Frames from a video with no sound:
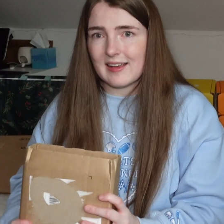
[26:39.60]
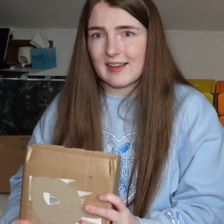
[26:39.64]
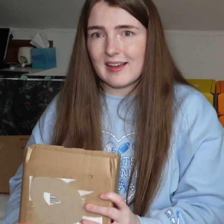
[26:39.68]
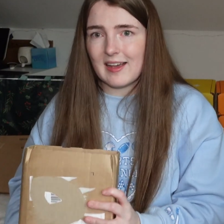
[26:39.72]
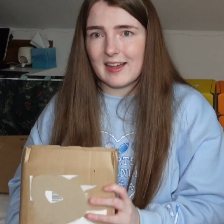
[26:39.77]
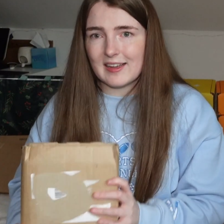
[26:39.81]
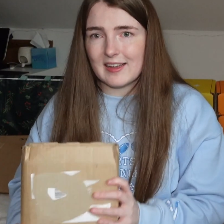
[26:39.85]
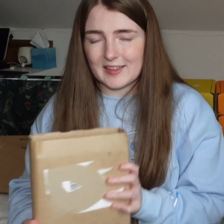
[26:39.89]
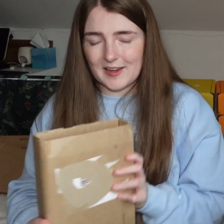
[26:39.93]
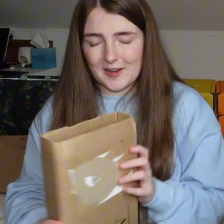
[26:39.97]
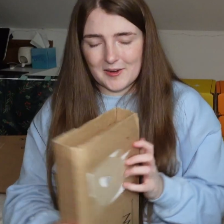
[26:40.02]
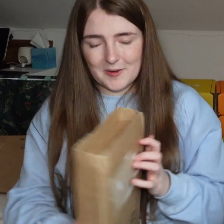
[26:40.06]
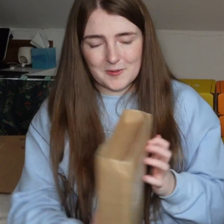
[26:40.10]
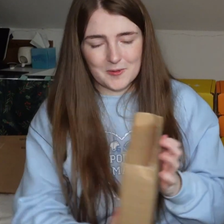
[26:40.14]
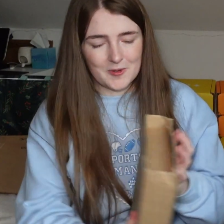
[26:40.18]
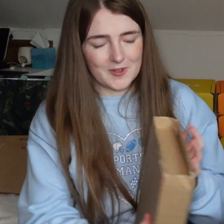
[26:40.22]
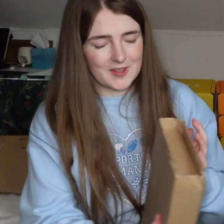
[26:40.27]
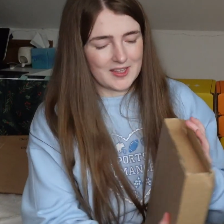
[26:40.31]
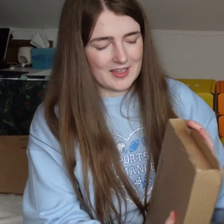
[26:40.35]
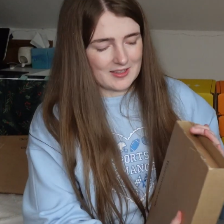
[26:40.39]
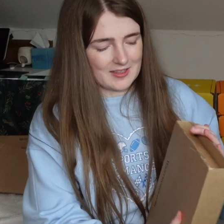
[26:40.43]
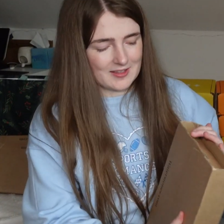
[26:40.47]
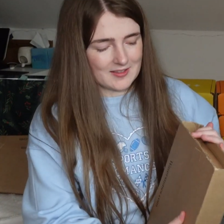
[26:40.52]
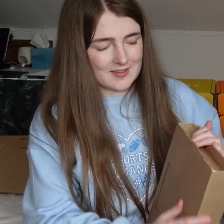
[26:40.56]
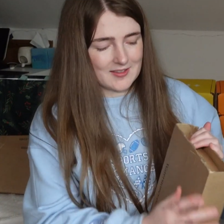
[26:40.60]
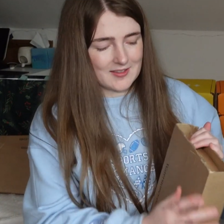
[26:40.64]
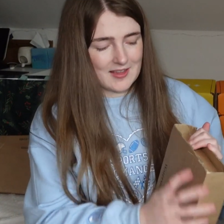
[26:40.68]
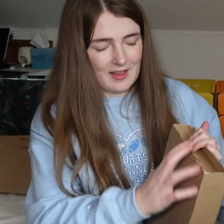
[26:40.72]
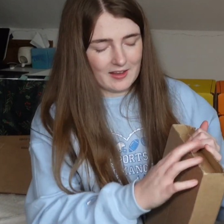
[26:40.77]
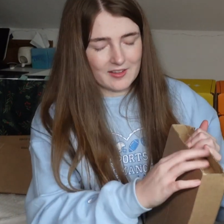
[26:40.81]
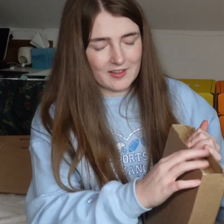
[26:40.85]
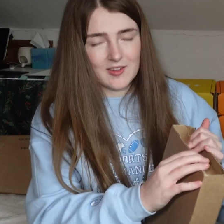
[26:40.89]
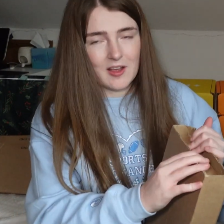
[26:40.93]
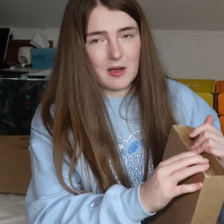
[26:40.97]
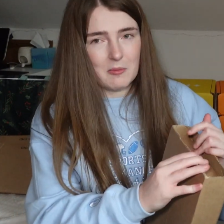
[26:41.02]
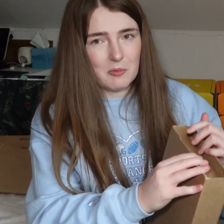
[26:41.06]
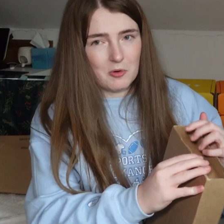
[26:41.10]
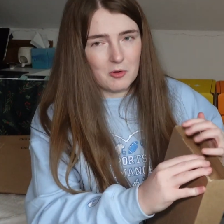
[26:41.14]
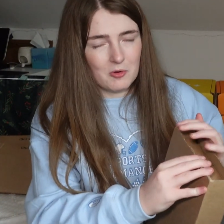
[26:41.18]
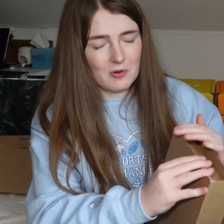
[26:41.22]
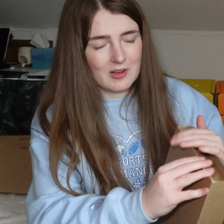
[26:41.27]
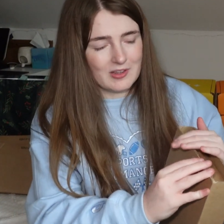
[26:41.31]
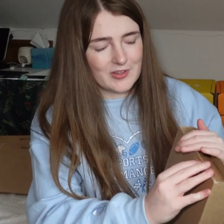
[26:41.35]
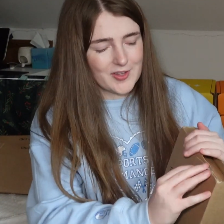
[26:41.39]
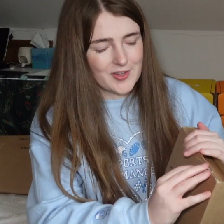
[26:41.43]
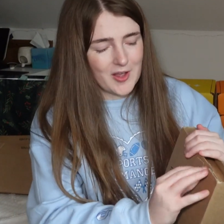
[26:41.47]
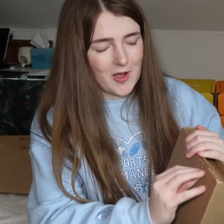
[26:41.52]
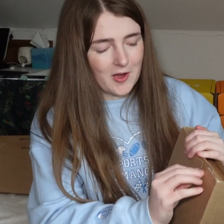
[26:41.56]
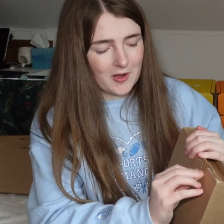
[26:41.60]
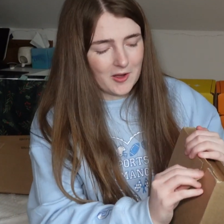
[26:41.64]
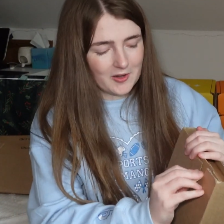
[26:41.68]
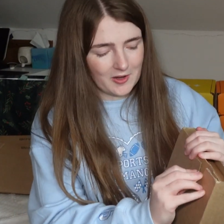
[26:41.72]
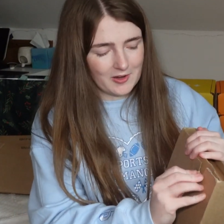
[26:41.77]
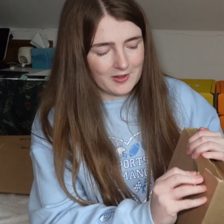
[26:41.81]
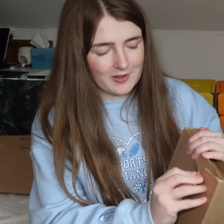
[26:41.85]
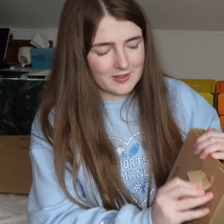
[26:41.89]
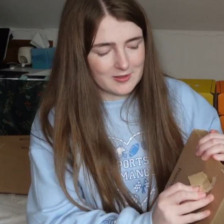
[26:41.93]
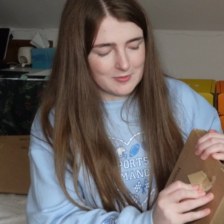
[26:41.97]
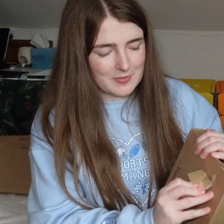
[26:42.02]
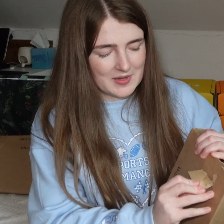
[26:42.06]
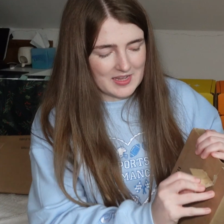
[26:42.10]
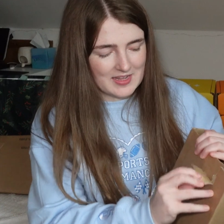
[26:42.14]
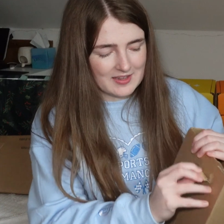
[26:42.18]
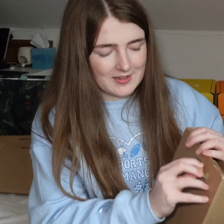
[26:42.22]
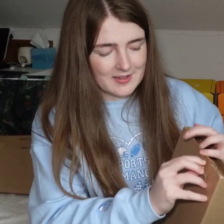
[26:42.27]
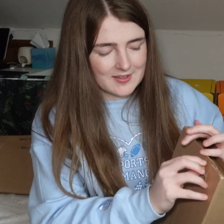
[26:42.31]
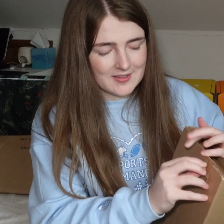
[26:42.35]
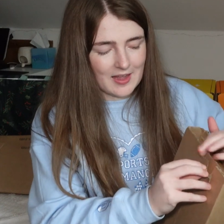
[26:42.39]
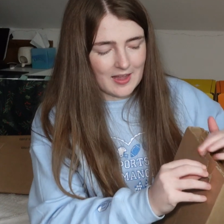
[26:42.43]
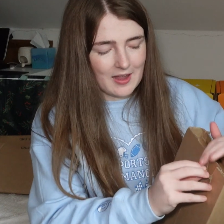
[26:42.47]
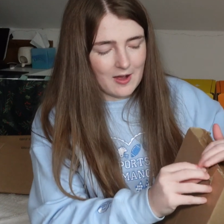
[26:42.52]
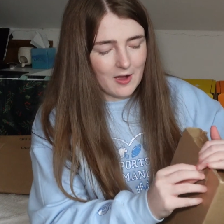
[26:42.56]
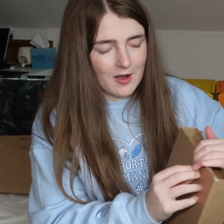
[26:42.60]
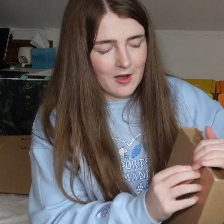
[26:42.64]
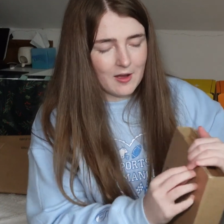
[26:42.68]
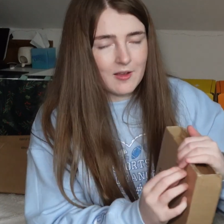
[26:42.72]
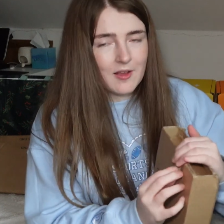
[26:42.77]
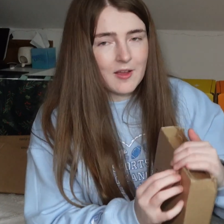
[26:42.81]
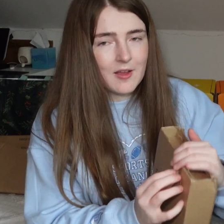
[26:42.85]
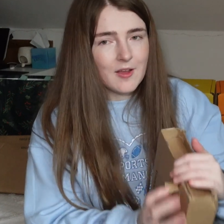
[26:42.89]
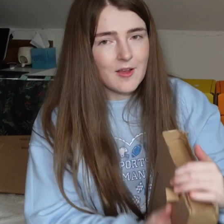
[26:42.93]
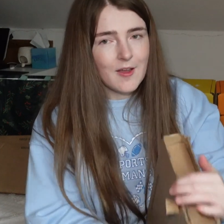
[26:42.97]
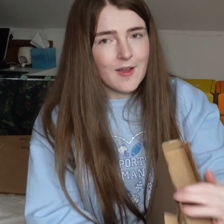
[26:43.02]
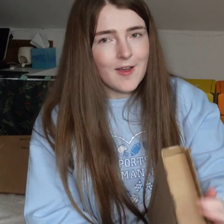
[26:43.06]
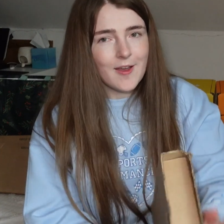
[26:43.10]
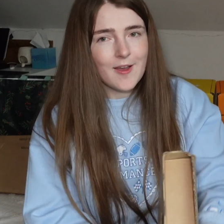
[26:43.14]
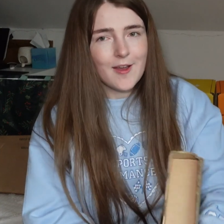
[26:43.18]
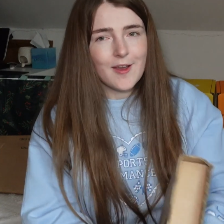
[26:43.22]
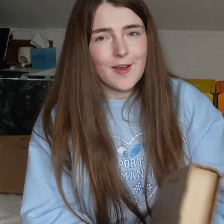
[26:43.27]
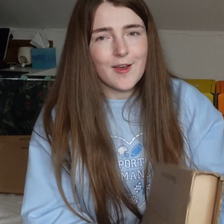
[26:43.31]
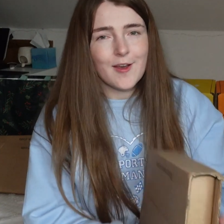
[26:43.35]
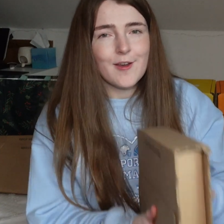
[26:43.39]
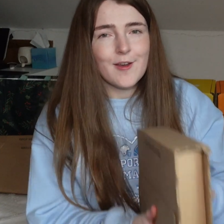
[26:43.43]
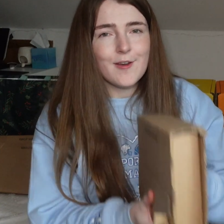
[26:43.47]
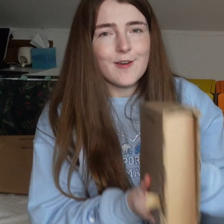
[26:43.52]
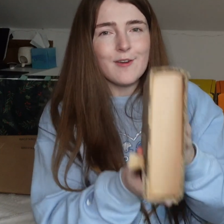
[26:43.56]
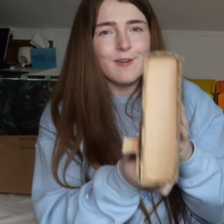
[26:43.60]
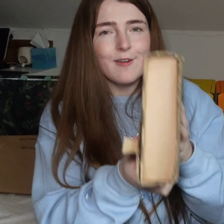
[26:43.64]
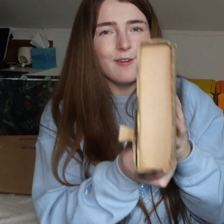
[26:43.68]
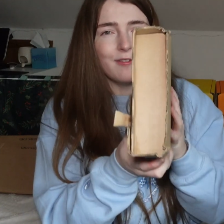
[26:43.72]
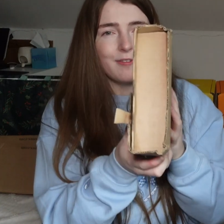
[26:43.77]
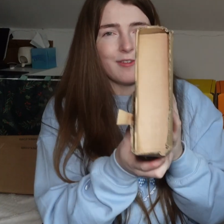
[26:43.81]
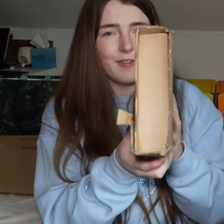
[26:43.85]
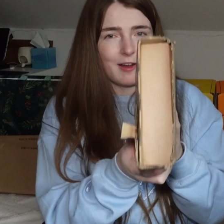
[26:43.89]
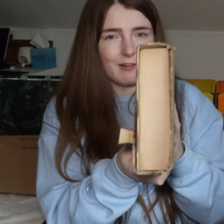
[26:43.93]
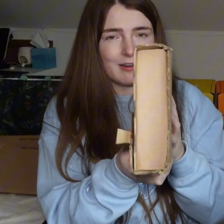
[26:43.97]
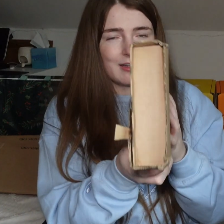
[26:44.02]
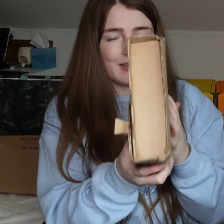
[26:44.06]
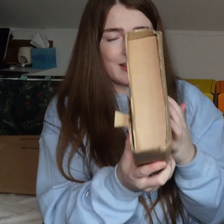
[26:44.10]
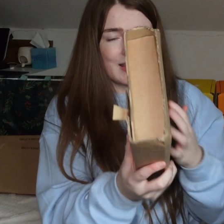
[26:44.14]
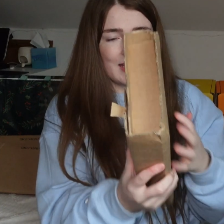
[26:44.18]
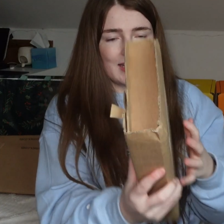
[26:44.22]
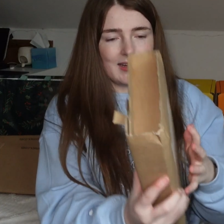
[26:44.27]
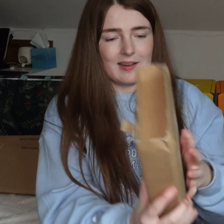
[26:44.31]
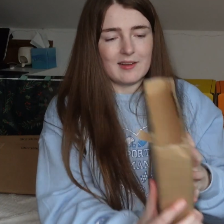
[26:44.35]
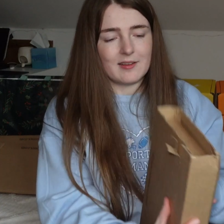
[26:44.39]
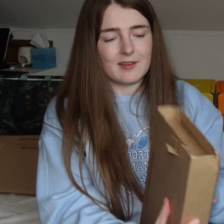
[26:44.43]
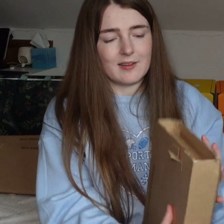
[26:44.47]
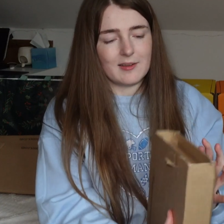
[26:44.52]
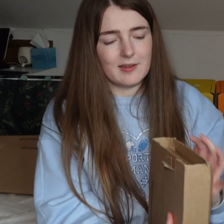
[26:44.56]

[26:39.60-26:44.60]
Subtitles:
I know what these next couple ones are going to be because they are very thick.